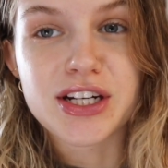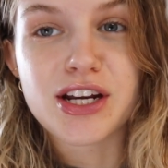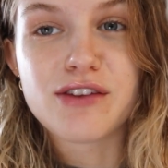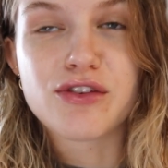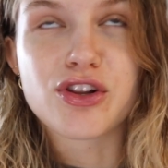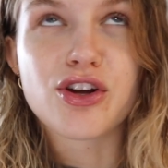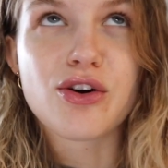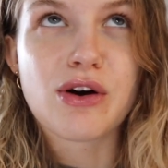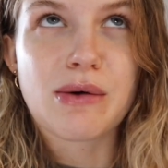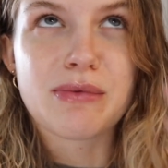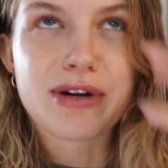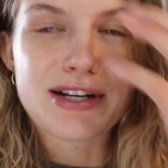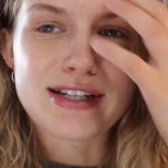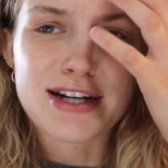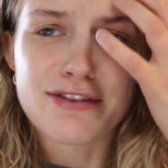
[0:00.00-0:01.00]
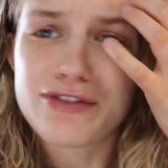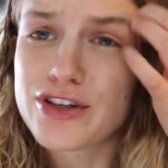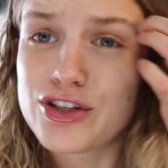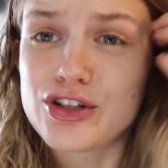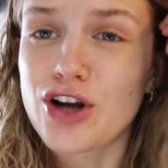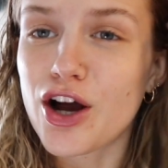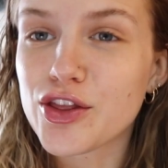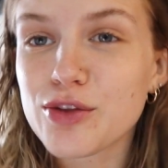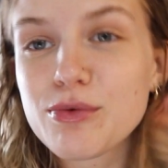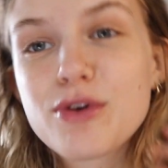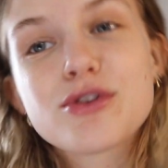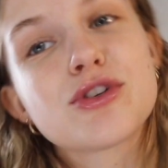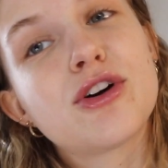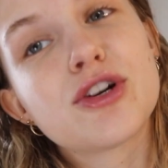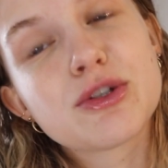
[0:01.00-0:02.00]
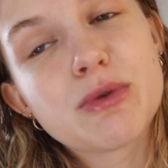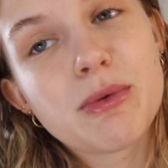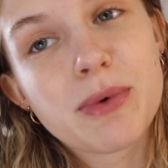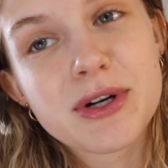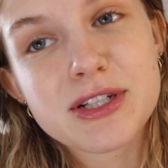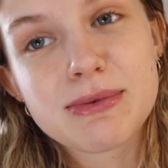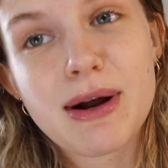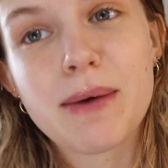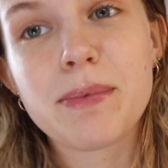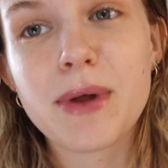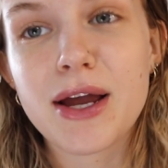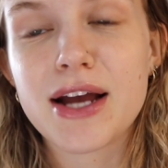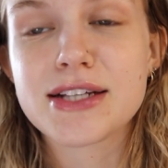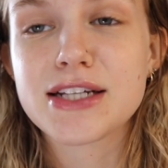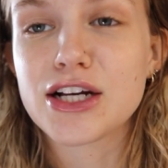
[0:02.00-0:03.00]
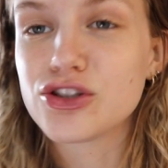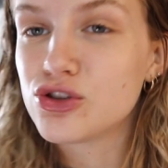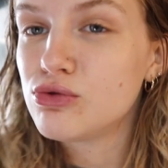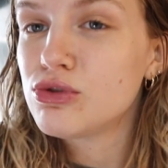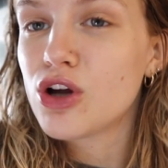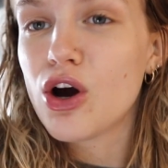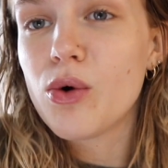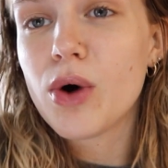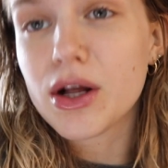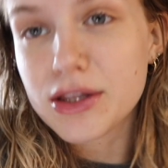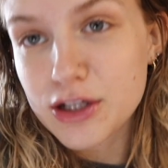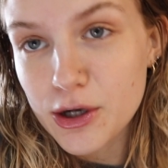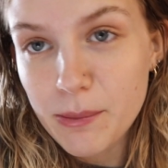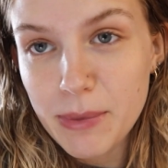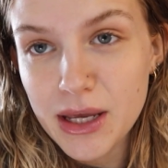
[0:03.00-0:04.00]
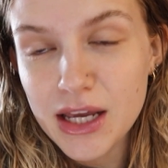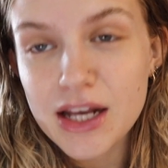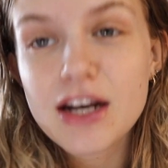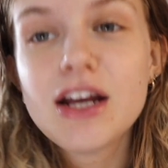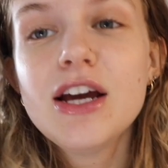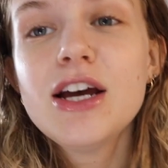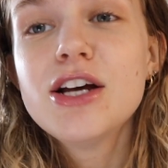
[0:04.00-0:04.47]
Even though I'm like definitely not the most knowledgeable person about plants, I do know a little bit.